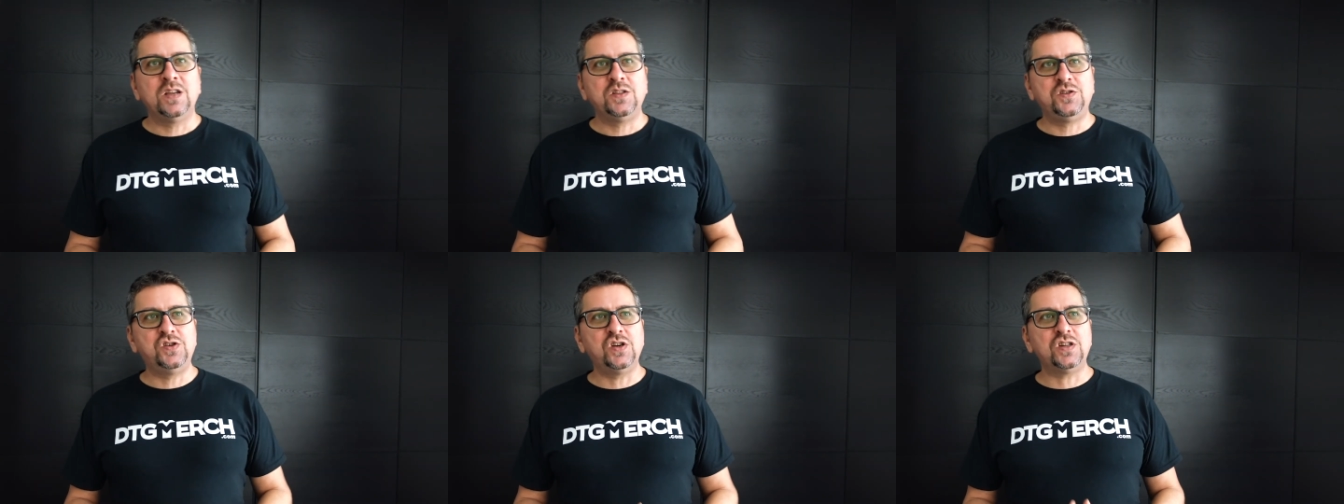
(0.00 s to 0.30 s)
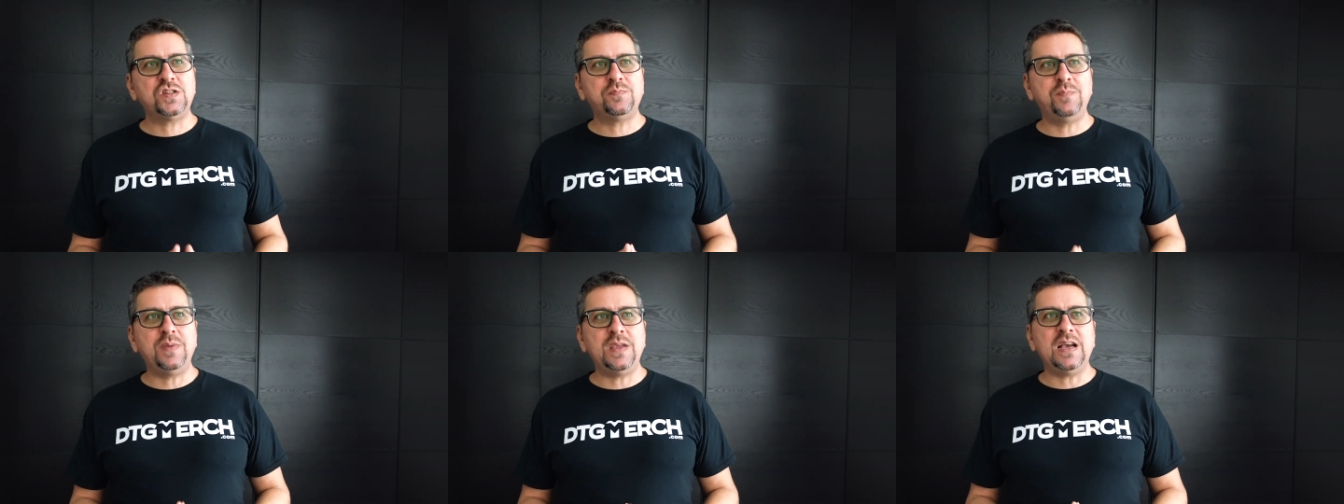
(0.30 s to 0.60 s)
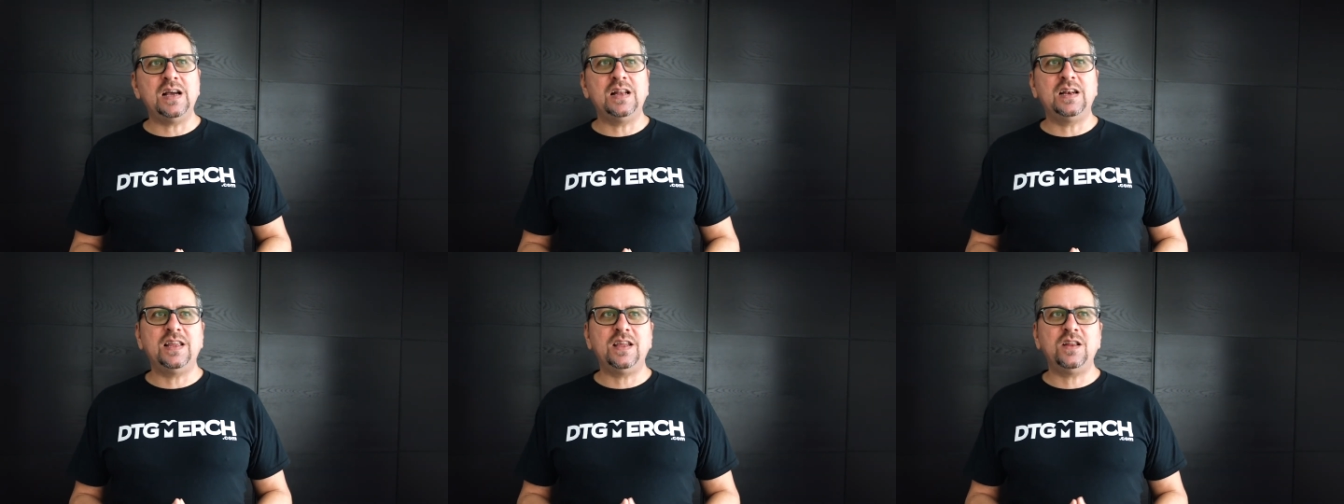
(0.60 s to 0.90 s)
Just be
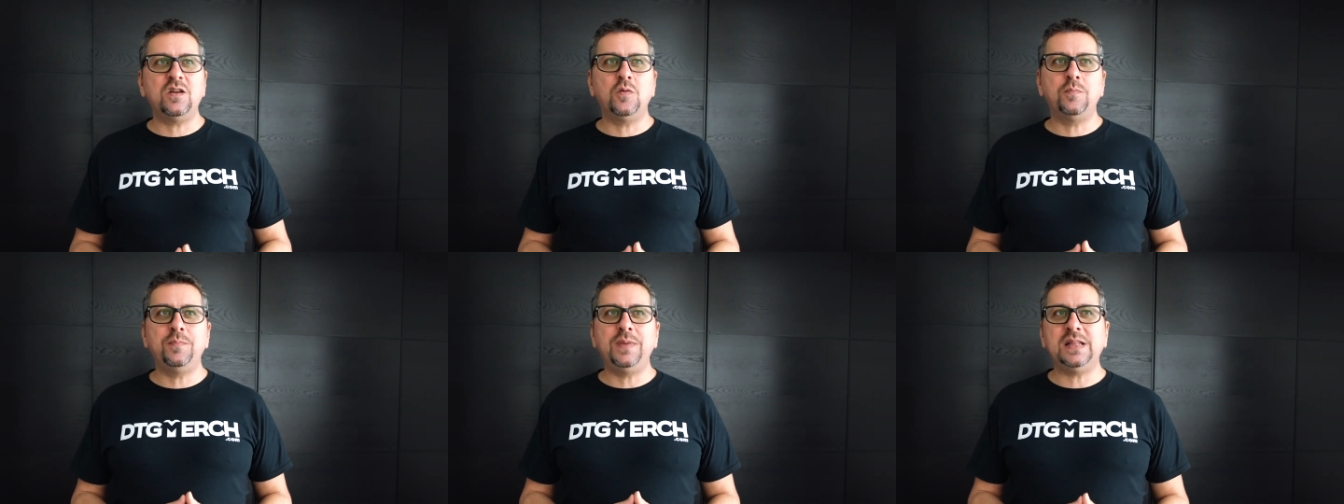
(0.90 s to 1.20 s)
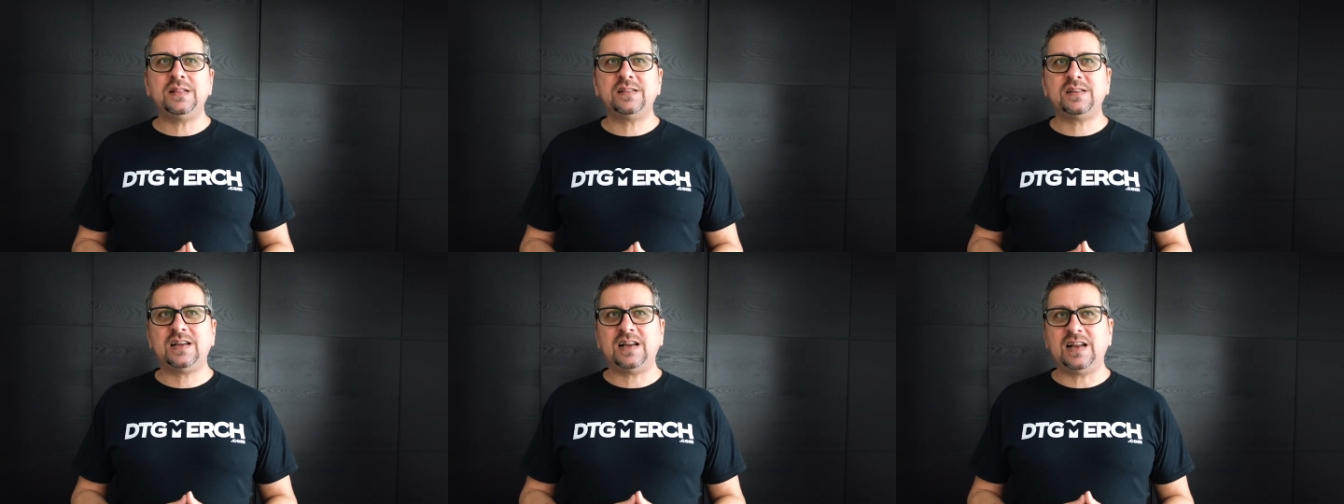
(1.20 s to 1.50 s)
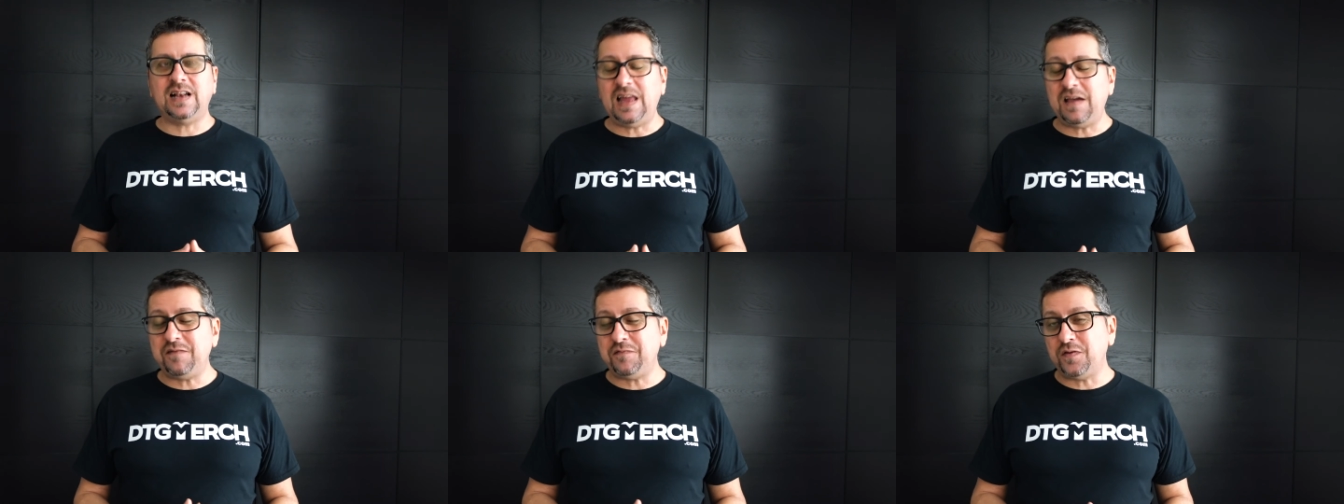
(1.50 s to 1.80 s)
a little bit
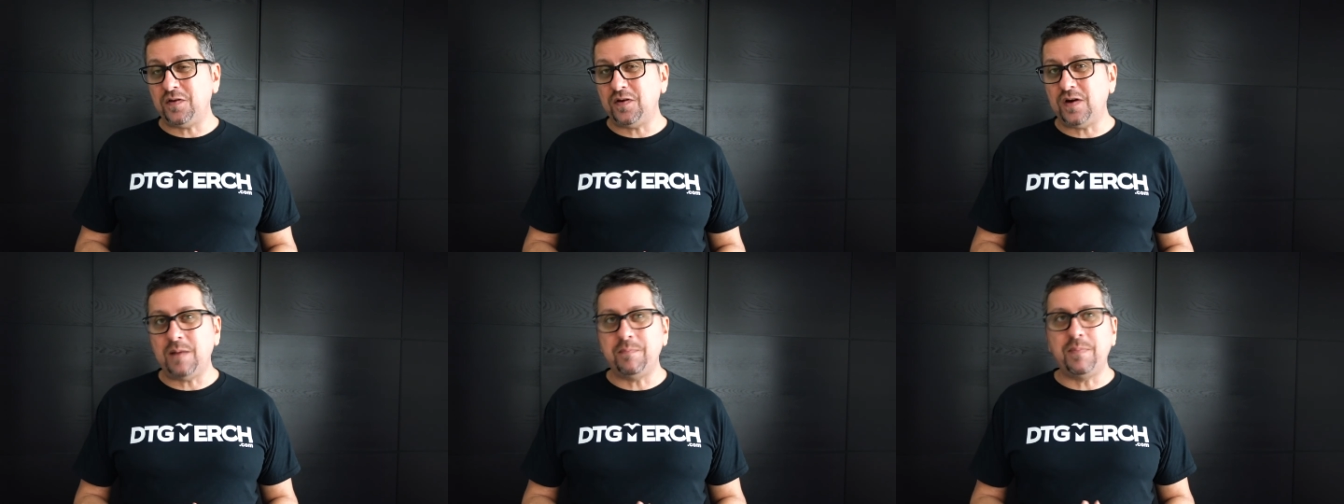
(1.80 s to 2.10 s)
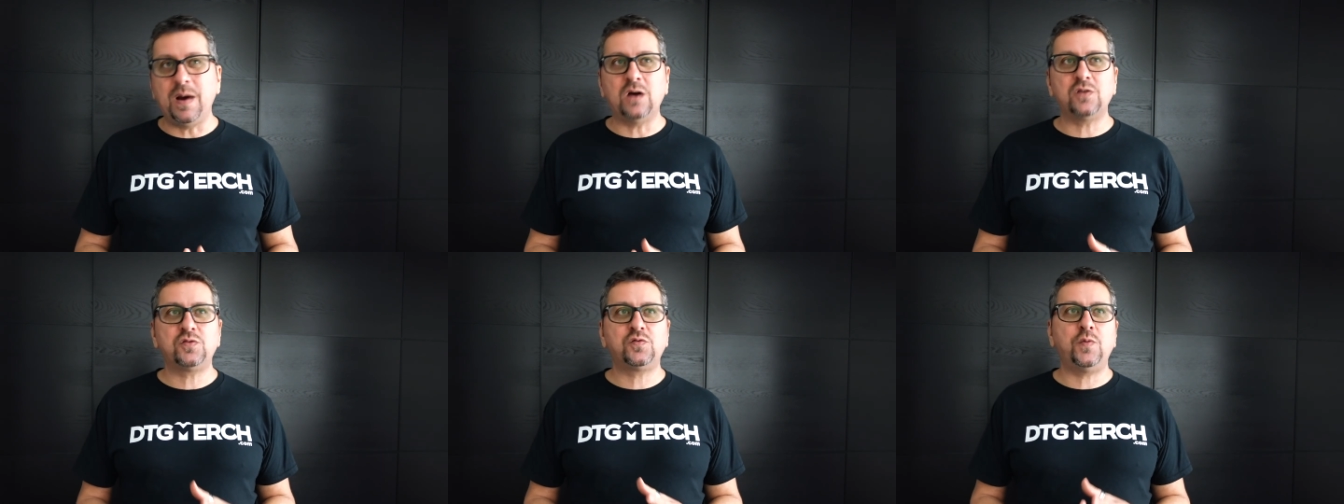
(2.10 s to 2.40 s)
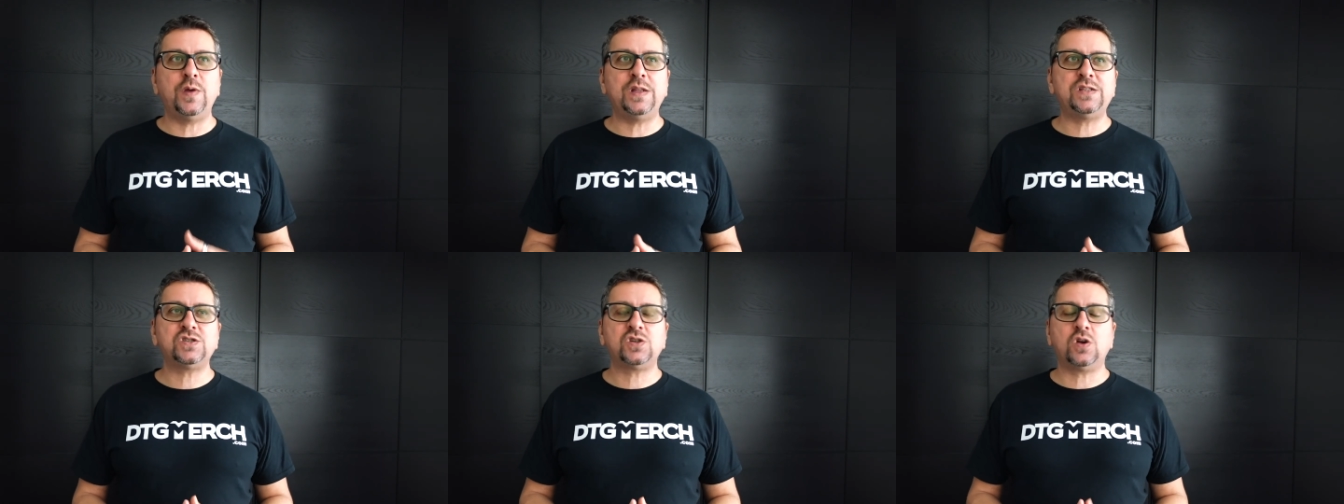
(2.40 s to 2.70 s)
clever about
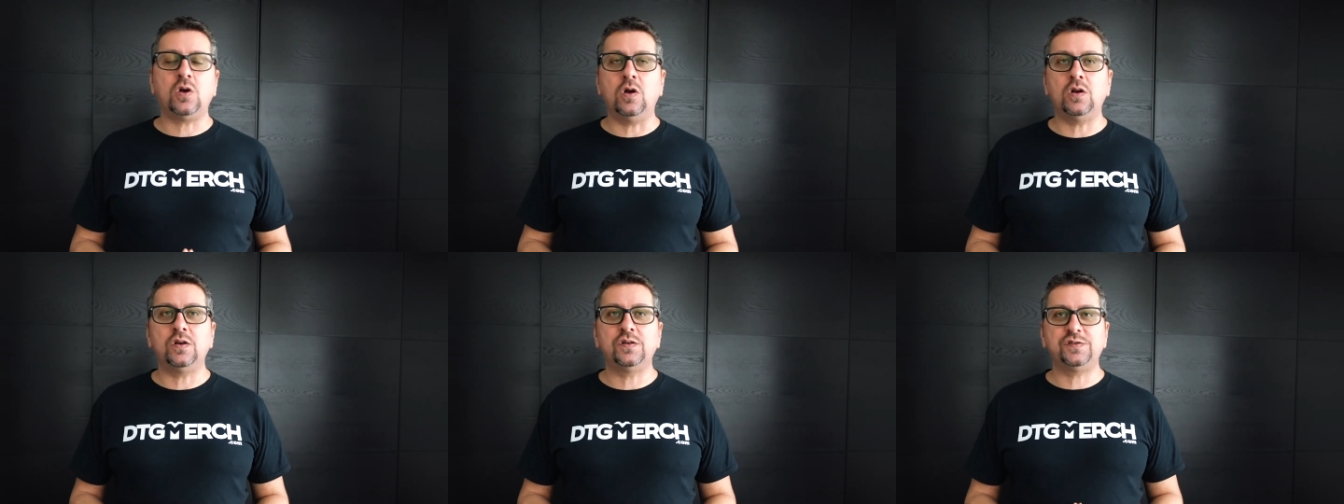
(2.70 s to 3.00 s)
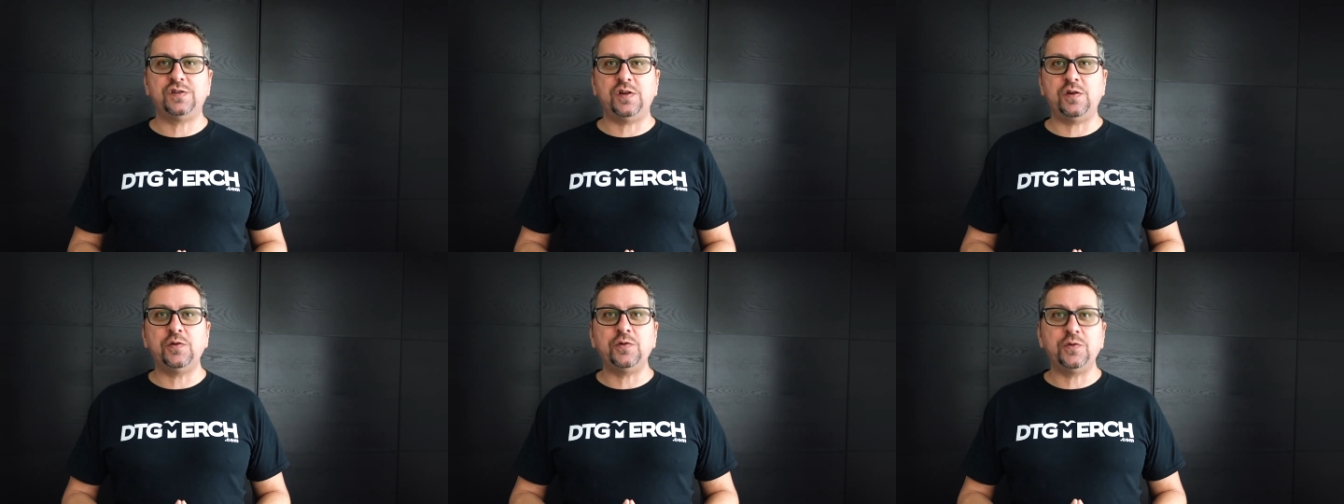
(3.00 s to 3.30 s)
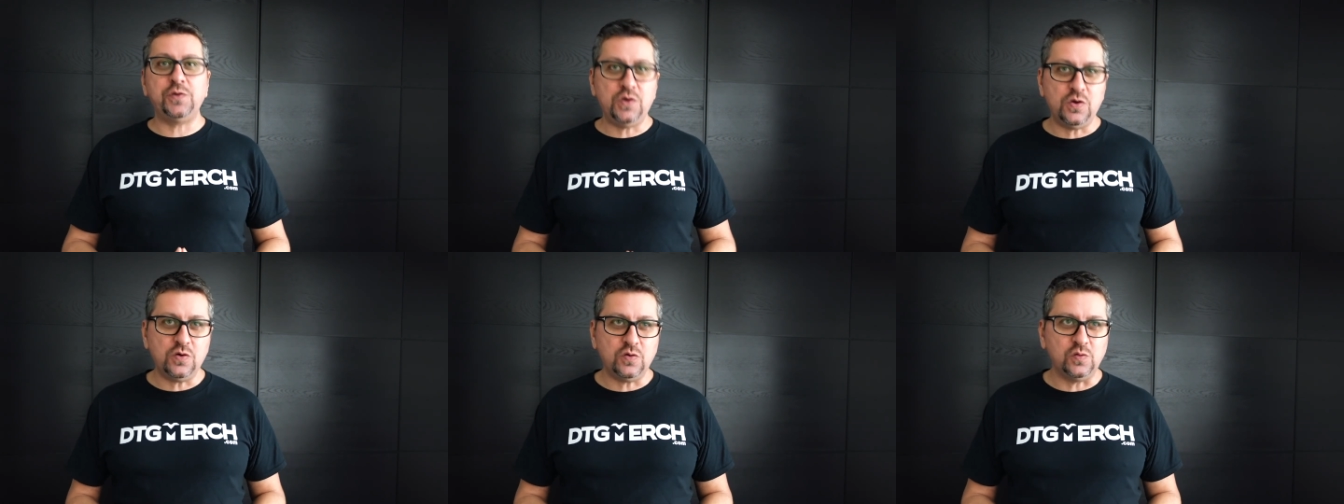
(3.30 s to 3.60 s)
which colors you
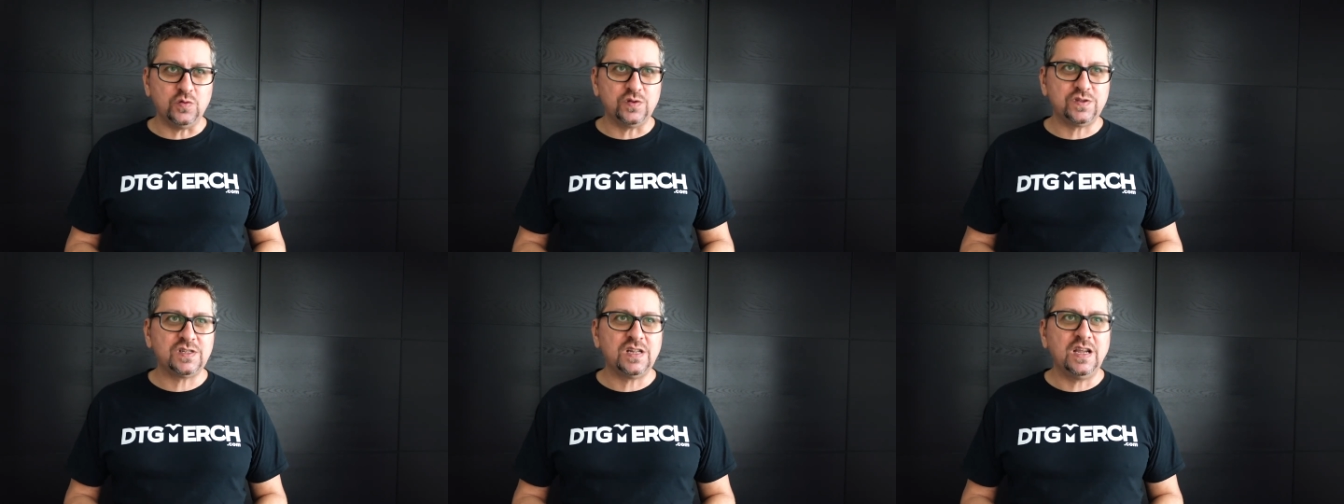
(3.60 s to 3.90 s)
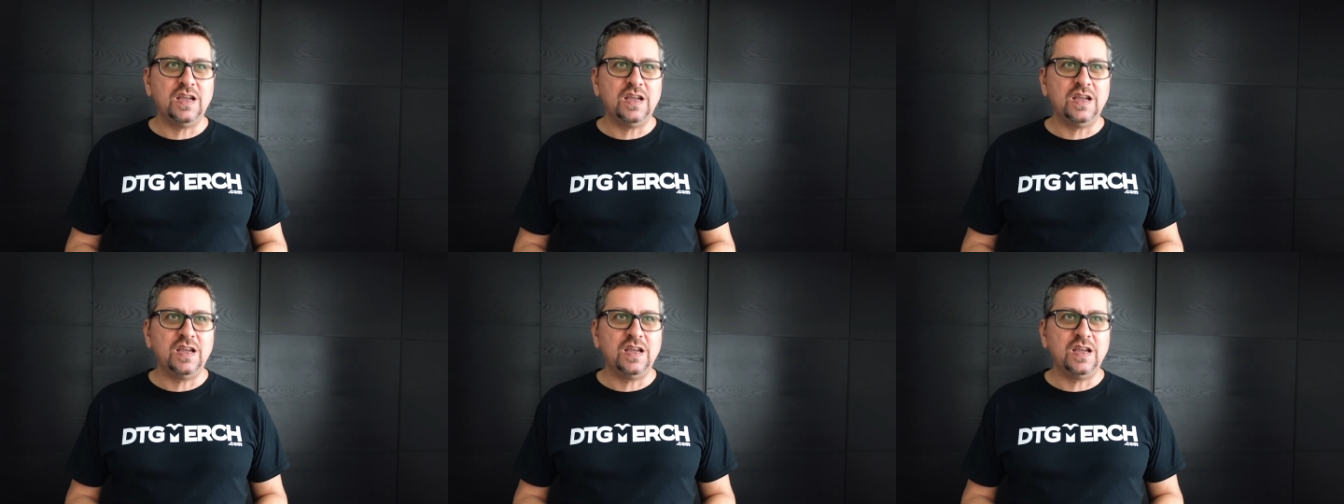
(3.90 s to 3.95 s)
use.